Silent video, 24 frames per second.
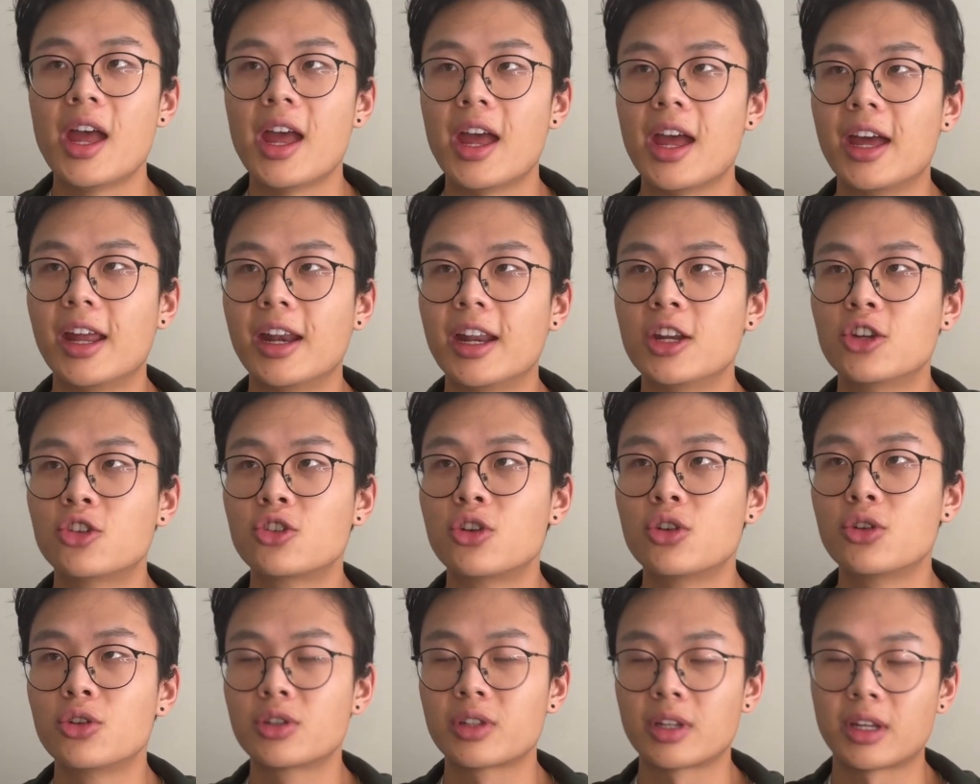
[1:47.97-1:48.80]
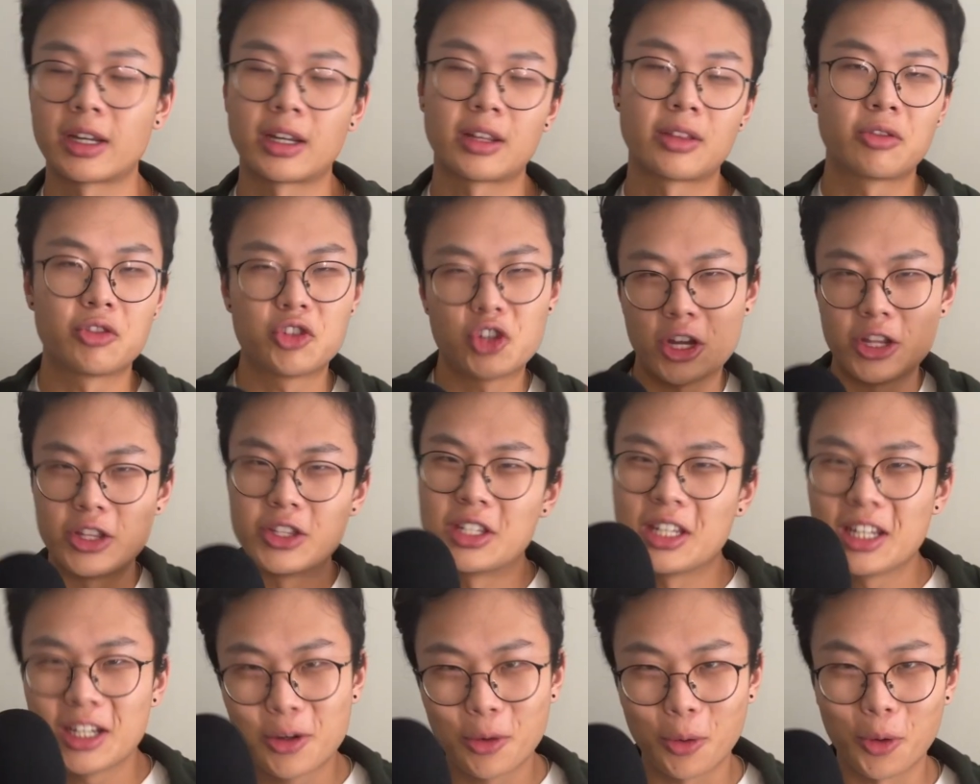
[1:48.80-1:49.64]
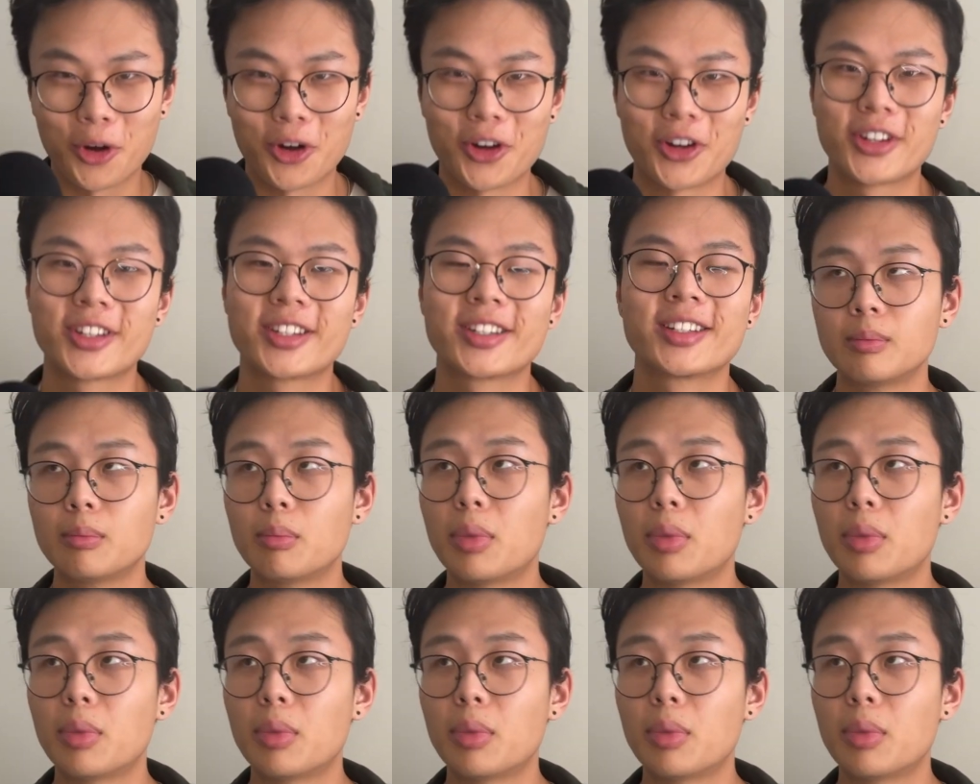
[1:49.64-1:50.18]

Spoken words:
and introduce like Gen Z quirks.